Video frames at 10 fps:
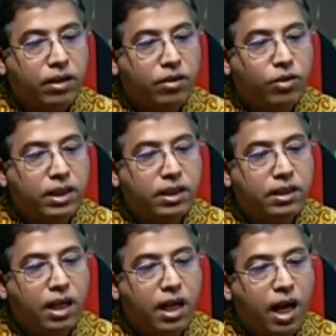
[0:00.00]
To assess
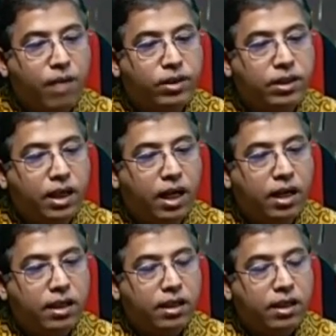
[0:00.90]
the hypoxia,
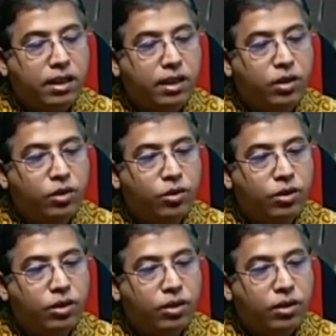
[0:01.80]
you should
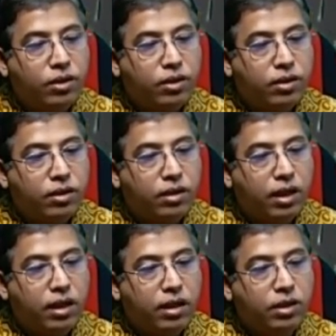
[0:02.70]

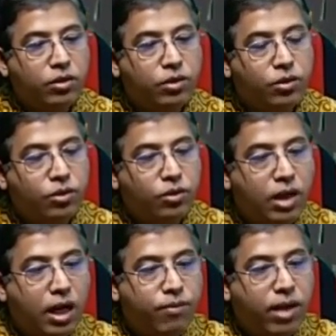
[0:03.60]
do the
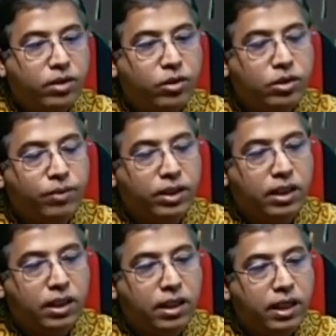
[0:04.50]
pulse
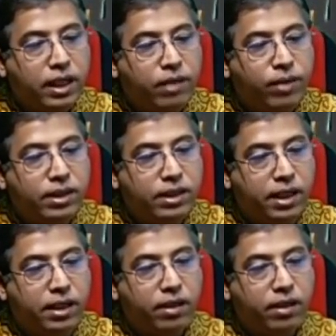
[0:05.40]
oximetry at bedside.